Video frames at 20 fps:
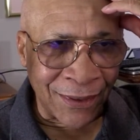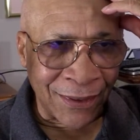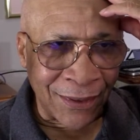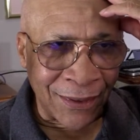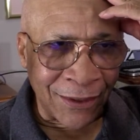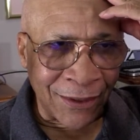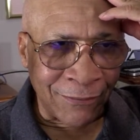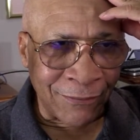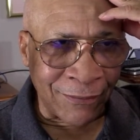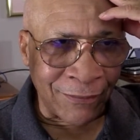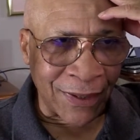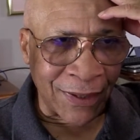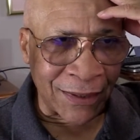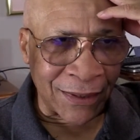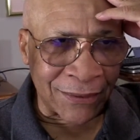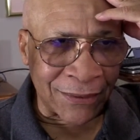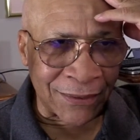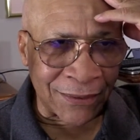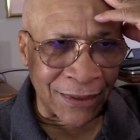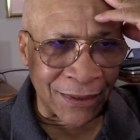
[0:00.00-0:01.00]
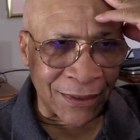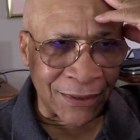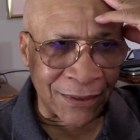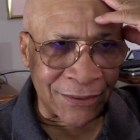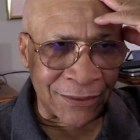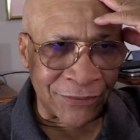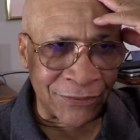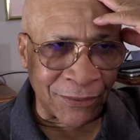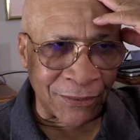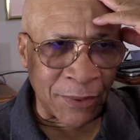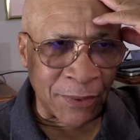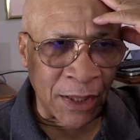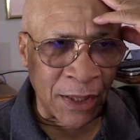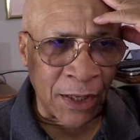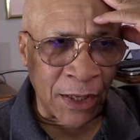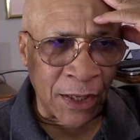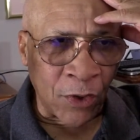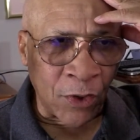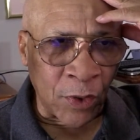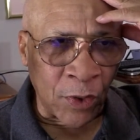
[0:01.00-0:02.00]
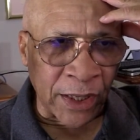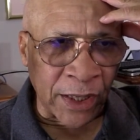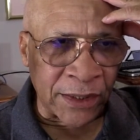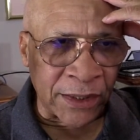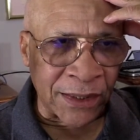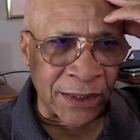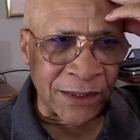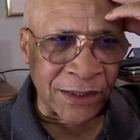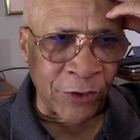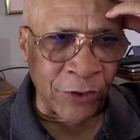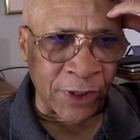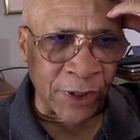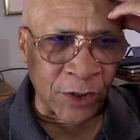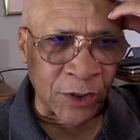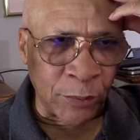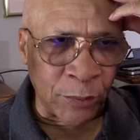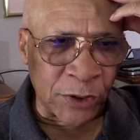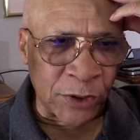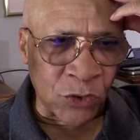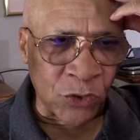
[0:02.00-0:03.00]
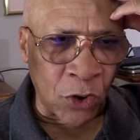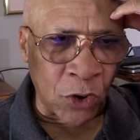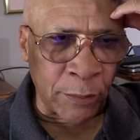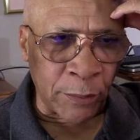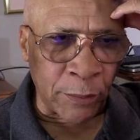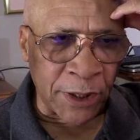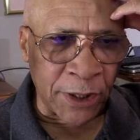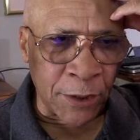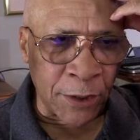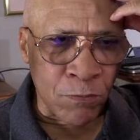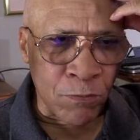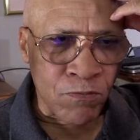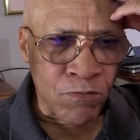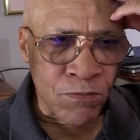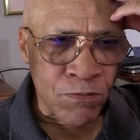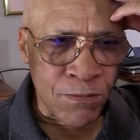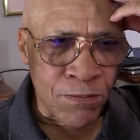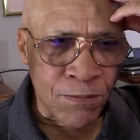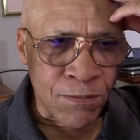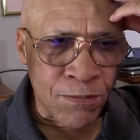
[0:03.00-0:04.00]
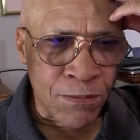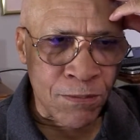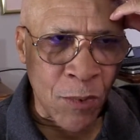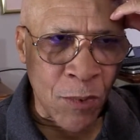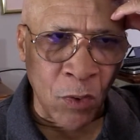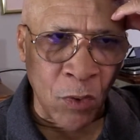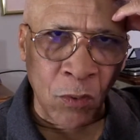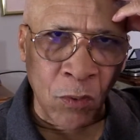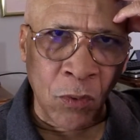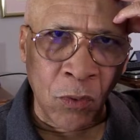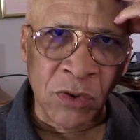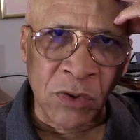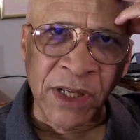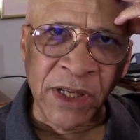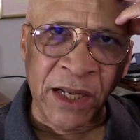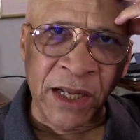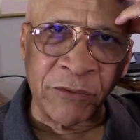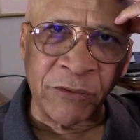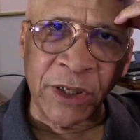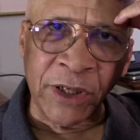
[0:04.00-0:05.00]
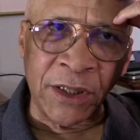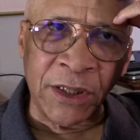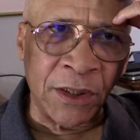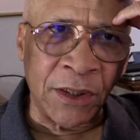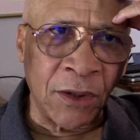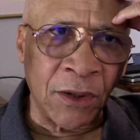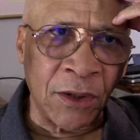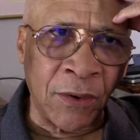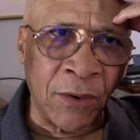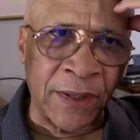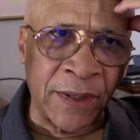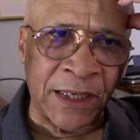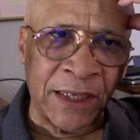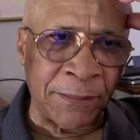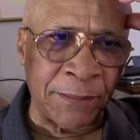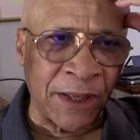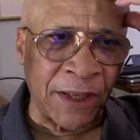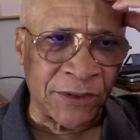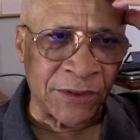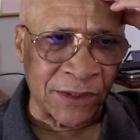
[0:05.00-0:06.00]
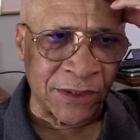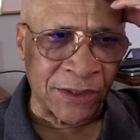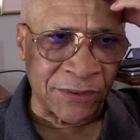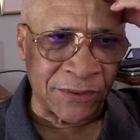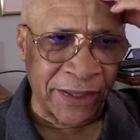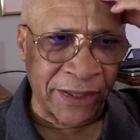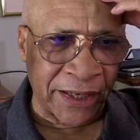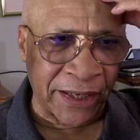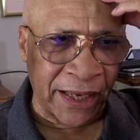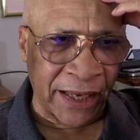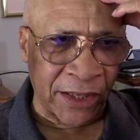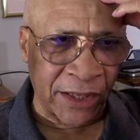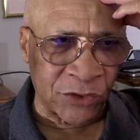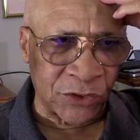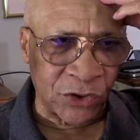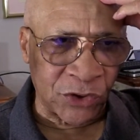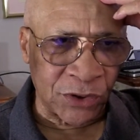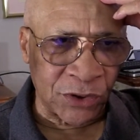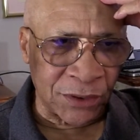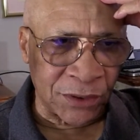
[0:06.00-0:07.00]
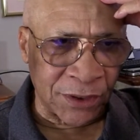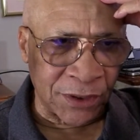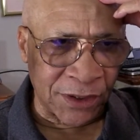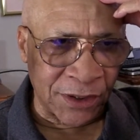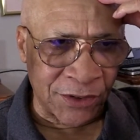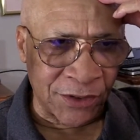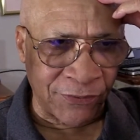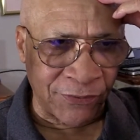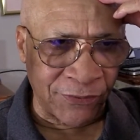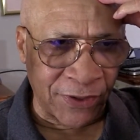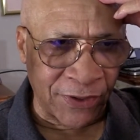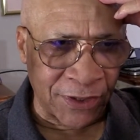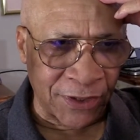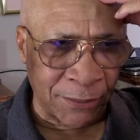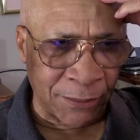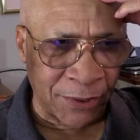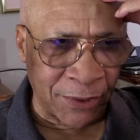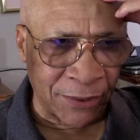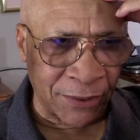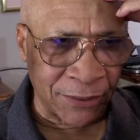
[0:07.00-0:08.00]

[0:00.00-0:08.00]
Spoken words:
message from Daisy girl, can you please call me? Who's Henry, or a name that starts with the letter H? Here's the phone number.